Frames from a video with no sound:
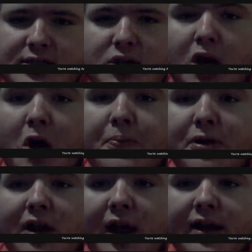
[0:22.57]
So I hope
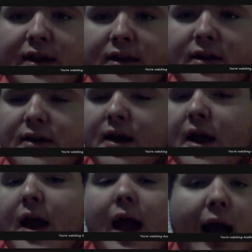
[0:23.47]
you like it.
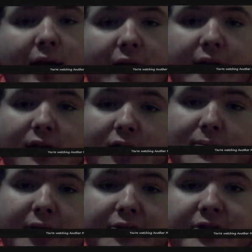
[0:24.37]
I like it a
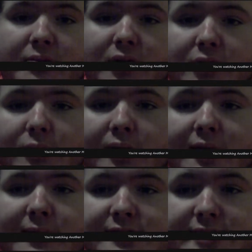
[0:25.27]
lot better than the blue and
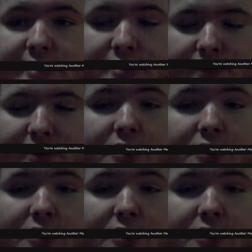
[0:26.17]
white myself.